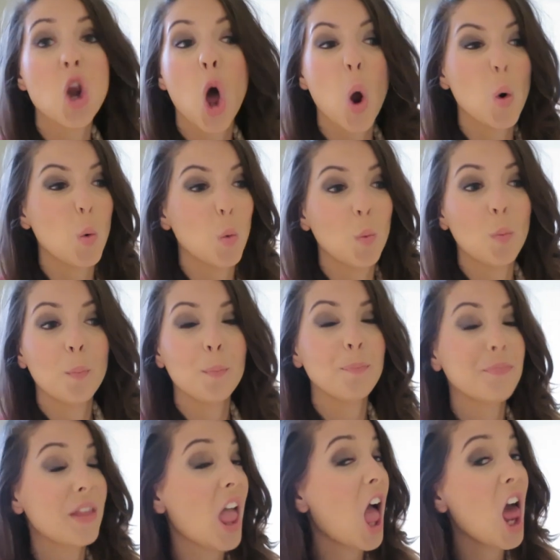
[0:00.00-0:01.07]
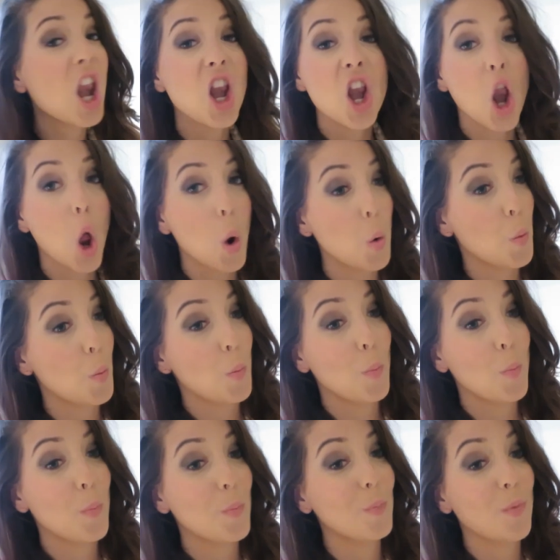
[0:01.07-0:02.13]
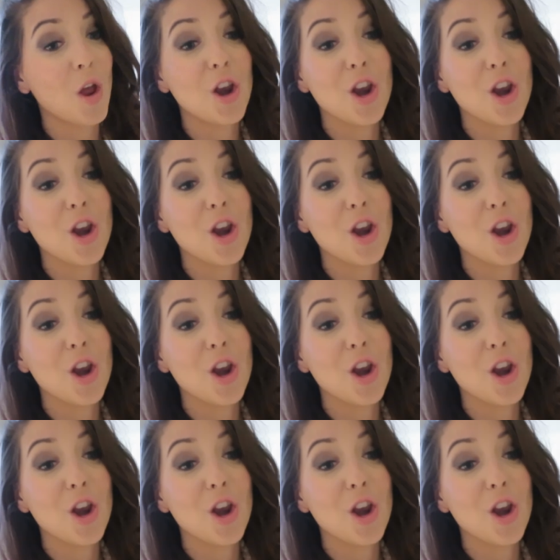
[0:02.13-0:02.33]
Always. I always have to wait for you.